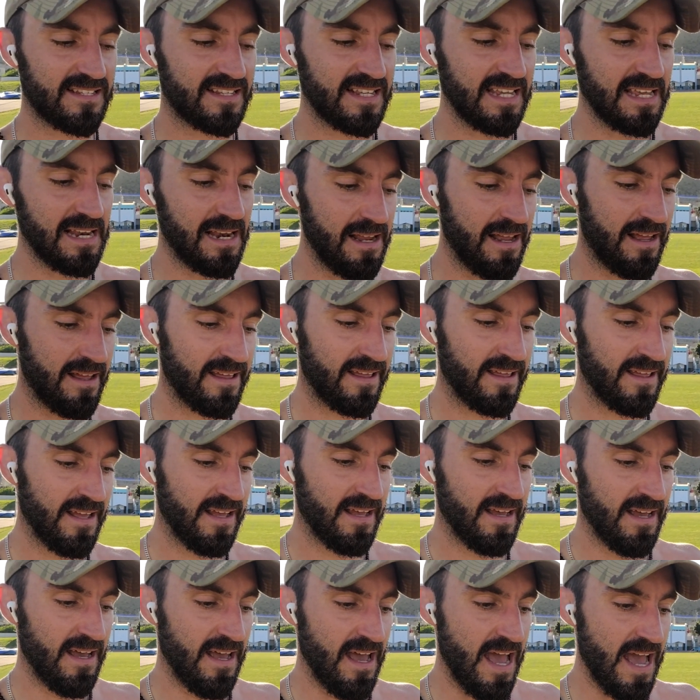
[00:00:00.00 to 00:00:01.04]
heel,
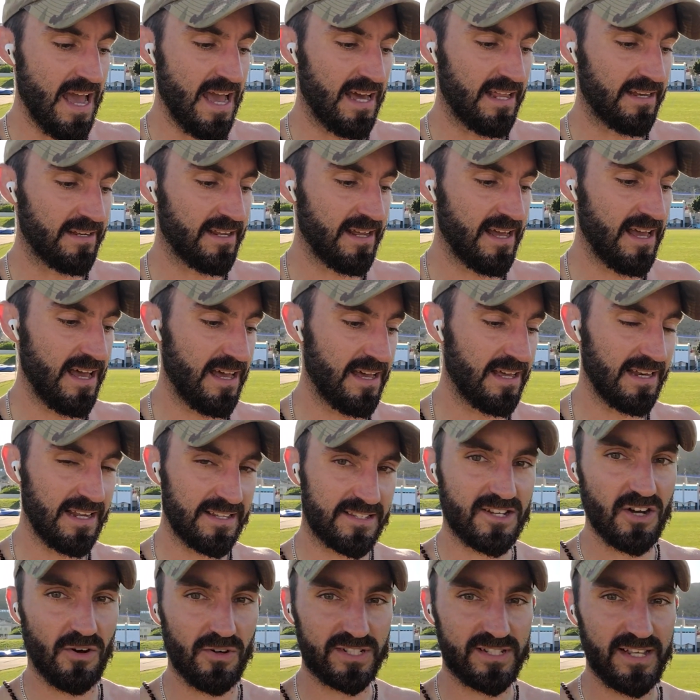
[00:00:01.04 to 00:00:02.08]
and let's
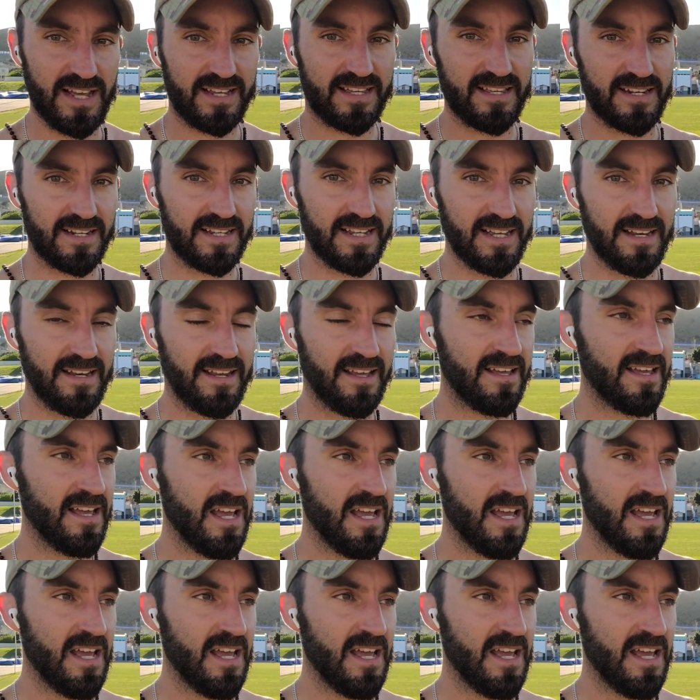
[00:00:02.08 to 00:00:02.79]
go attack it again.